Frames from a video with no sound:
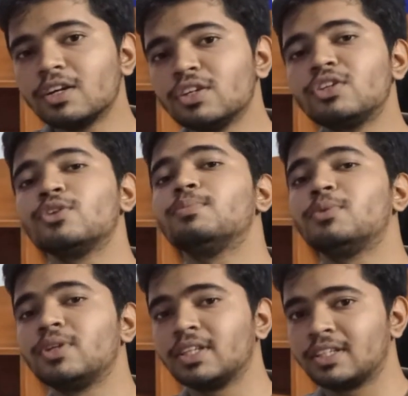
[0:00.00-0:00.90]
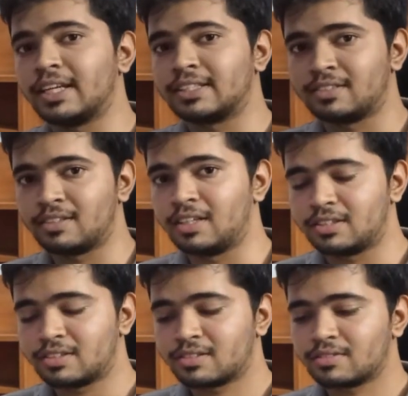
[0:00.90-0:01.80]
troponin gets
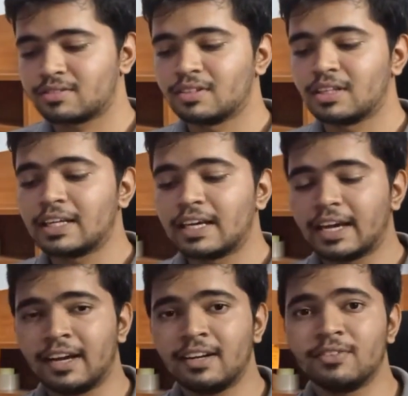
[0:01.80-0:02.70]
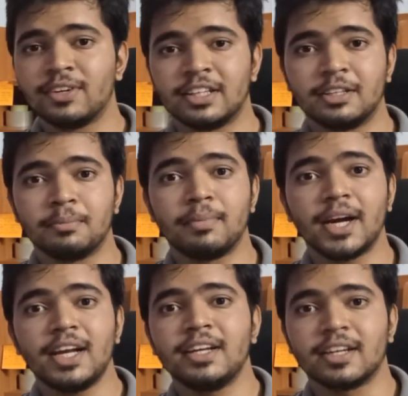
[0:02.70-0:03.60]
released. And when the
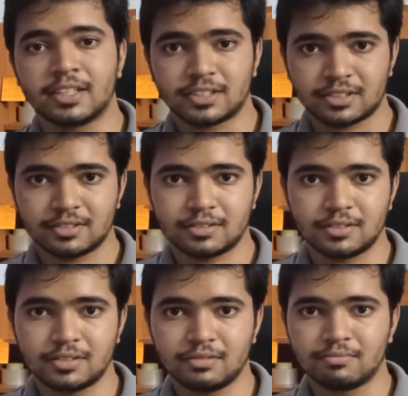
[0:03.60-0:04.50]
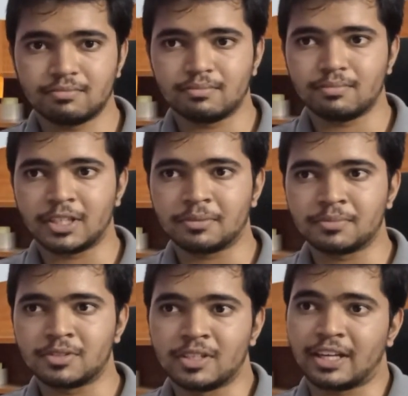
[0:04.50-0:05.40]
bile duct
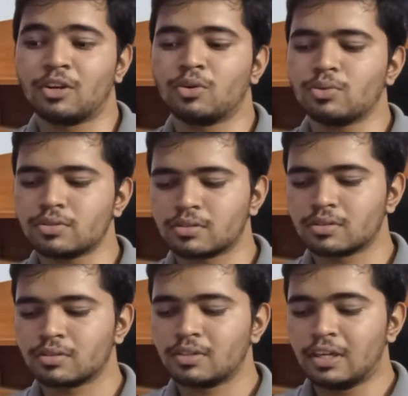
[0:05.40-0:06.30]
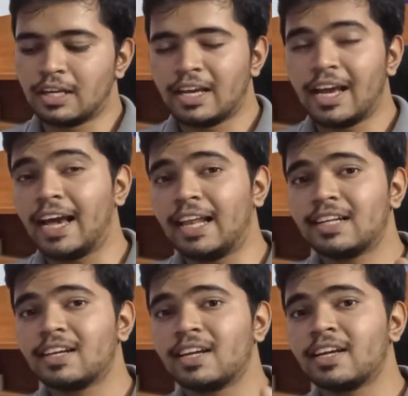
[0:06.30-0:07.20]
becomes necrosed,
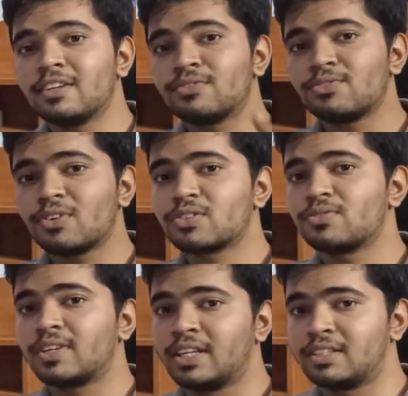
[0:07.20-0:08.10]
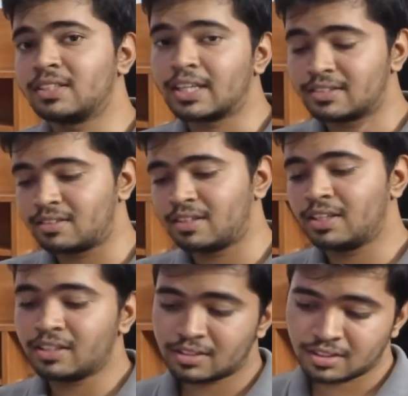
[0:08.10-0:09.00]
alkaline phosphatase gets
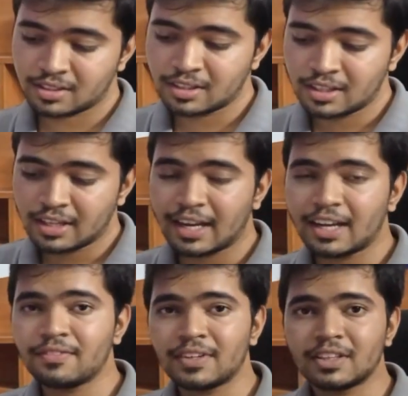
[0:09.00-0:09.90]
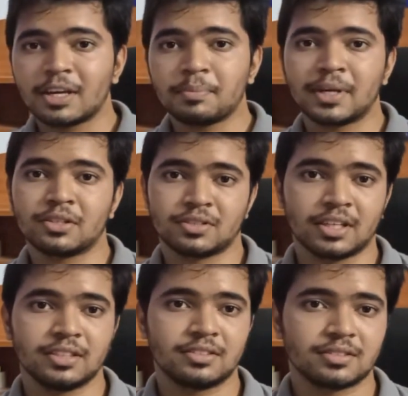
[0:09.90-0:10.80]
released. And when the
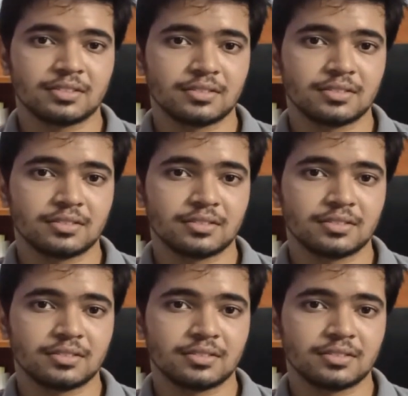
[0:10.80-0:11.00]
hepatocytes,